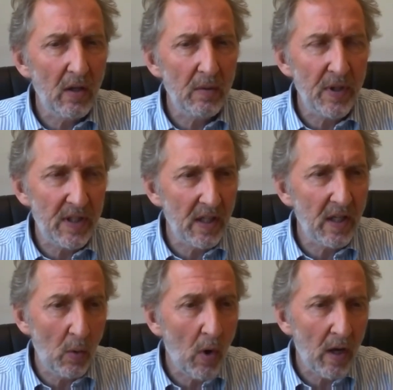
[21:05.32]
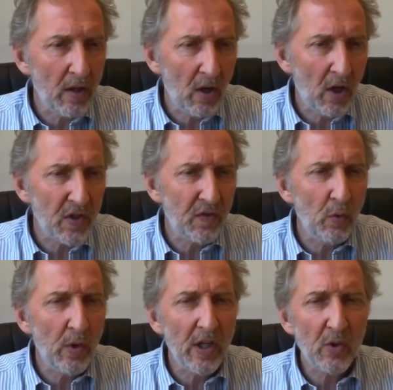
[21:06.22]
particularly well in the last few
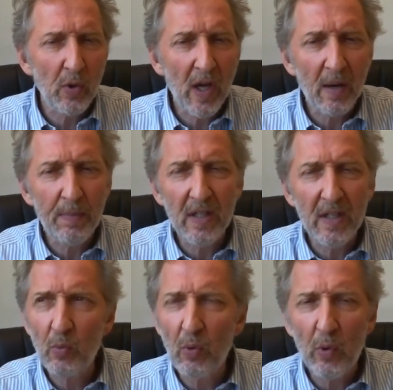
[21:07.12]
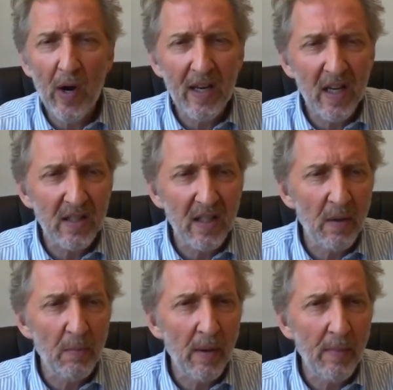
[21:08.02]
weeks. We had a piece that we ran yesterday
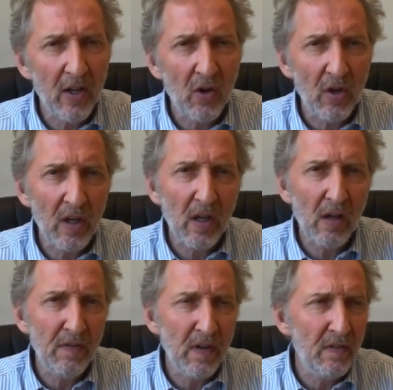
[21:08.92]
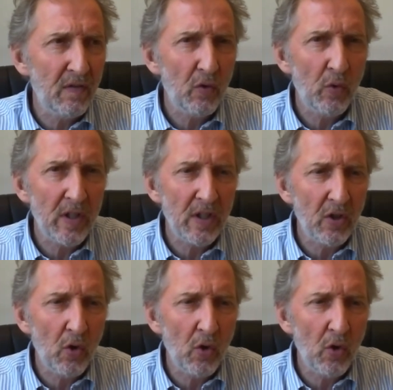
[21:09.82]
by my colleague Chaviv Bret,